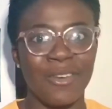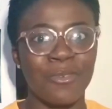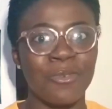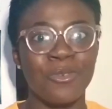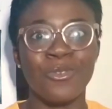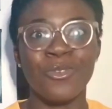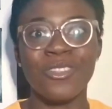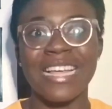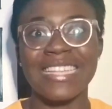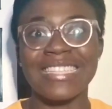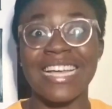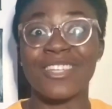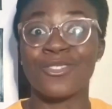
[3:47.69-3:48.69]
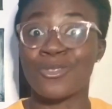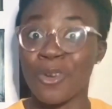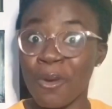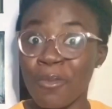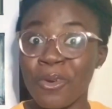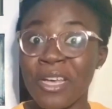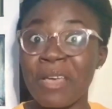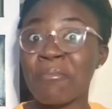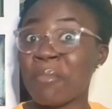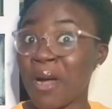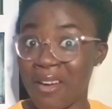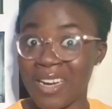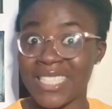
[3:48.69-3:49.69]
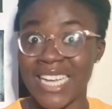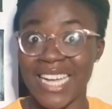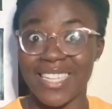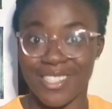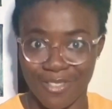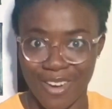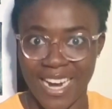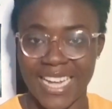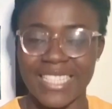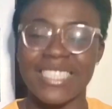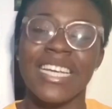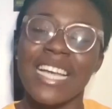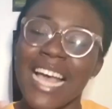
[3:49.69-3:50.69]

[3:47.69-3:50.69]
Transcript: We will know that there is trouble in paradise, right?